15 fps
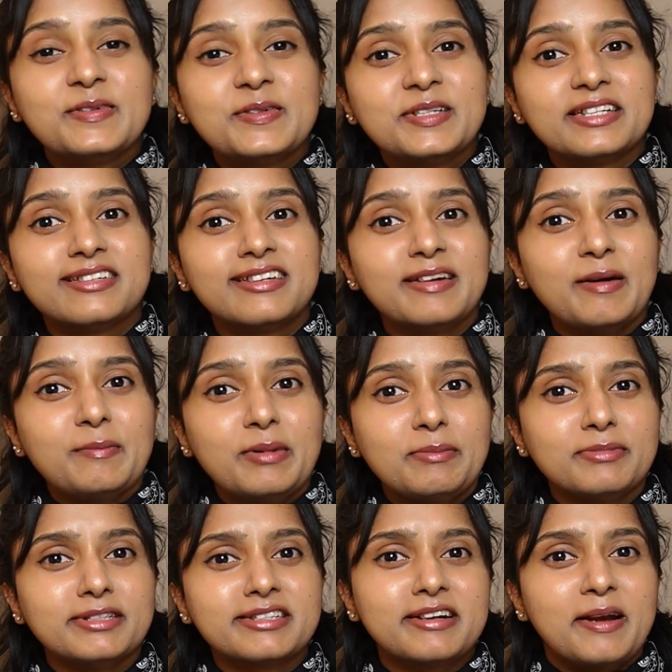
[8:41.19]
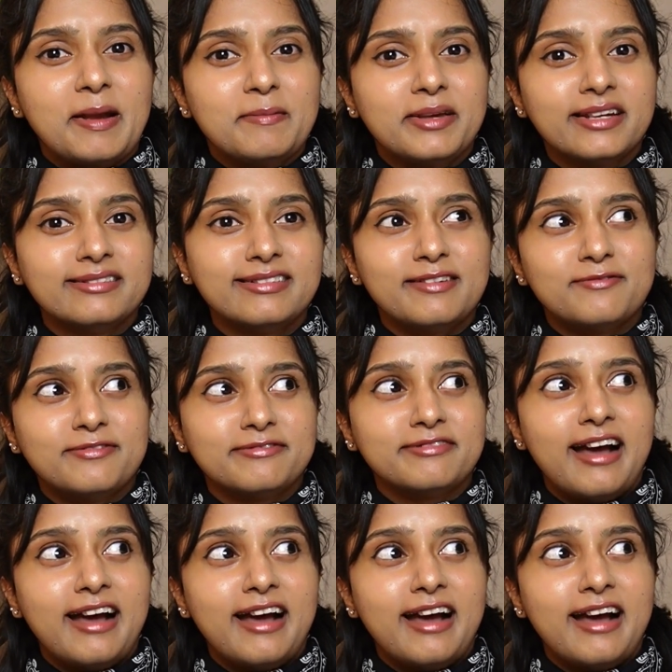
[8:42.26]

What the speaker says: just hear people screaming if